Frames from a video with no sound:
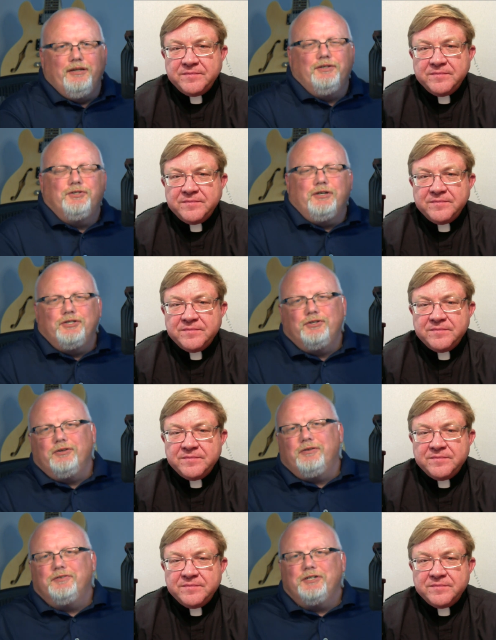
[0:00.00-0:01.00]
Speaker 1: a structured
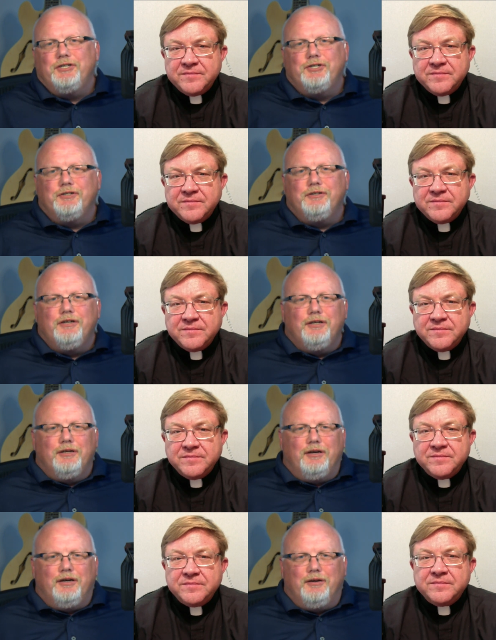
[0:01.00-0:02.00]
organization,
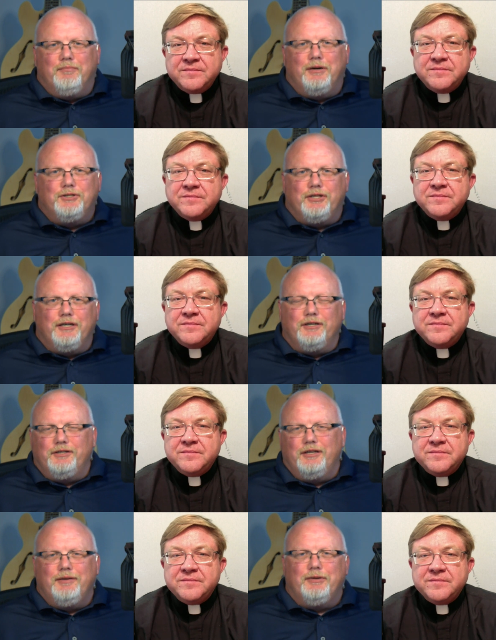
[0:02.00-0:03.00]
uh, much like a
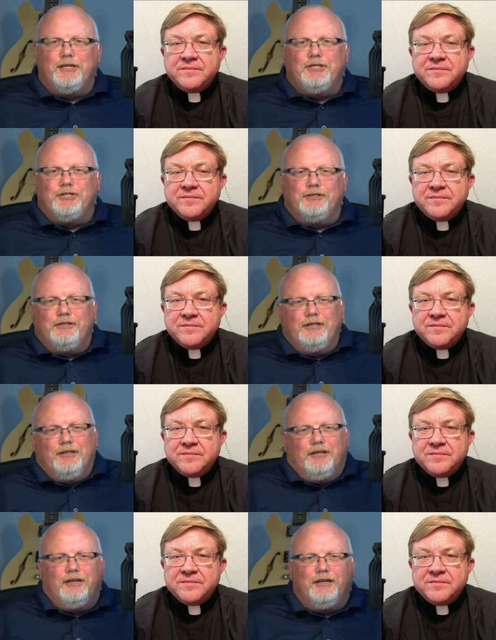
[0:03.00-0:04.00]
denomination,
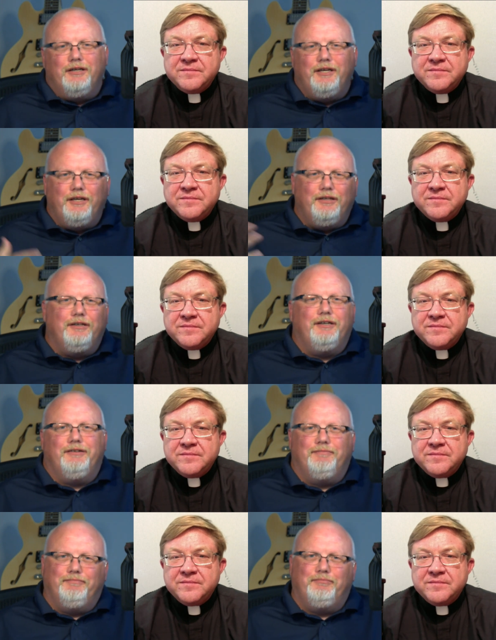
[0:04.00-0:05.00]
uh,
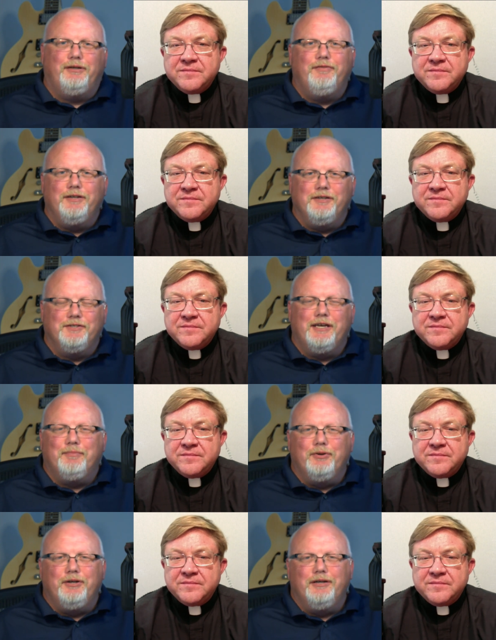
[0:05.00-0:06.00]
perfect
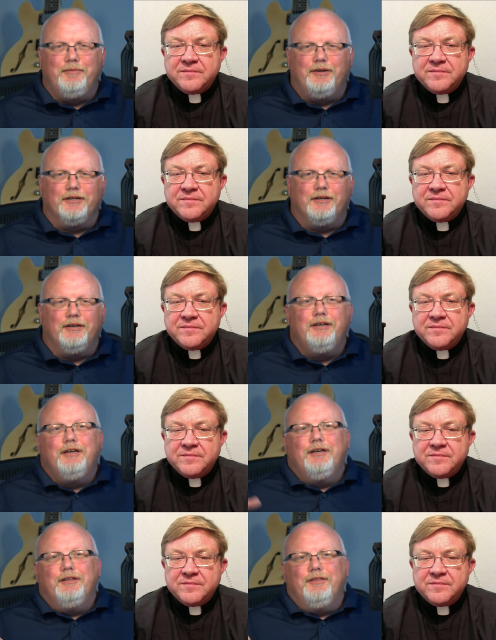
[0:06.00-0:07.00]
example here in America
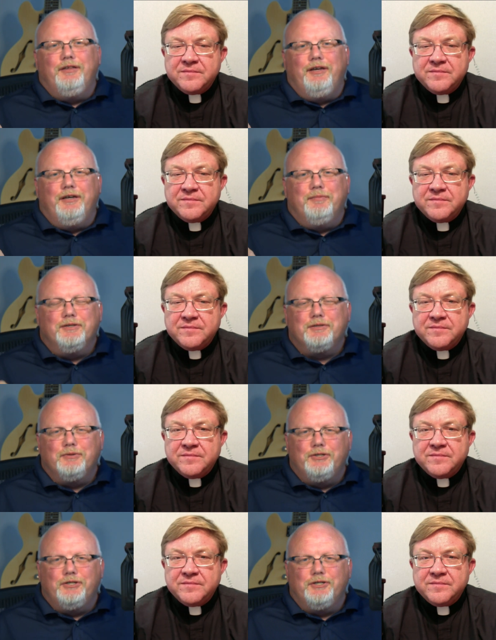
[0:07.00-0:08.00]
the
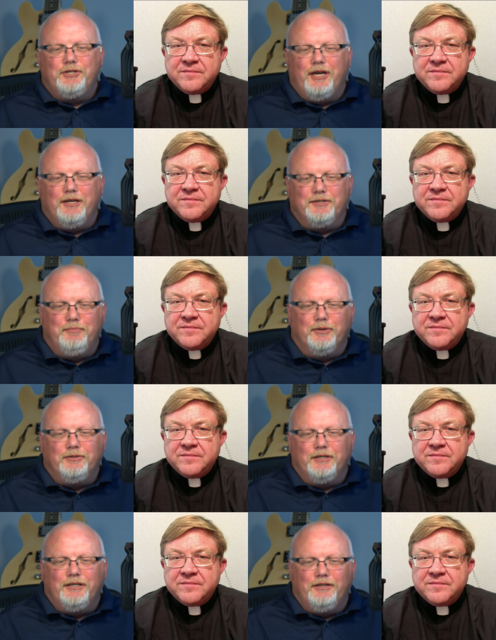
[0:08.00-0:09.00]
Episcopal Church has
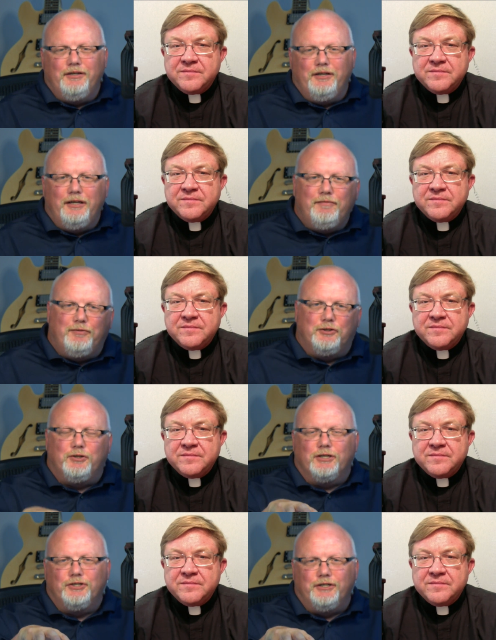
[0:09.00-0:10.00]
built in an
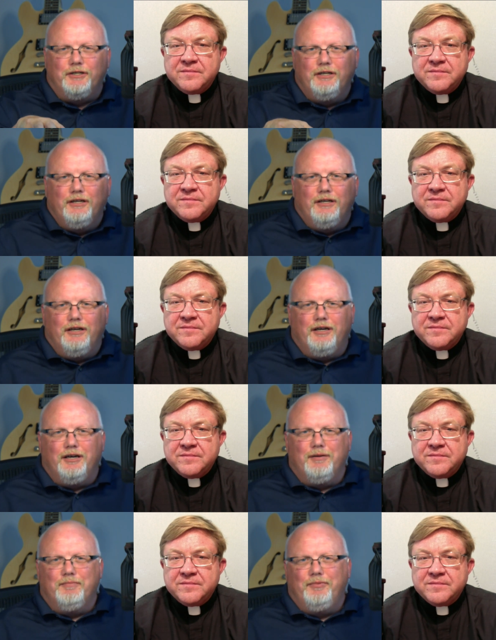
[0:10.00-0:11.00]
infrastructure
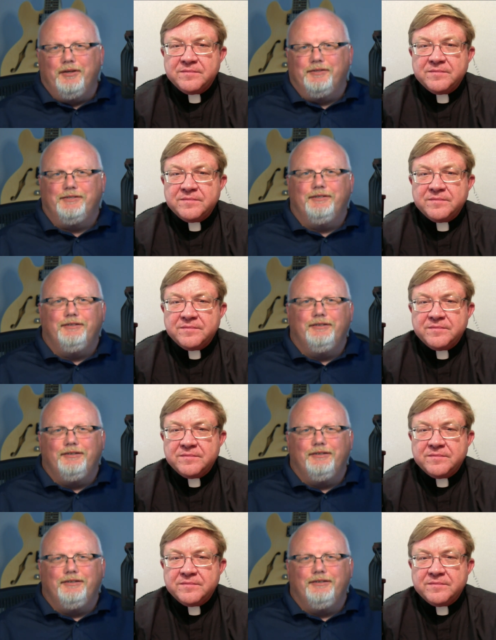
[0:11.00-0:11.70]
um, that's,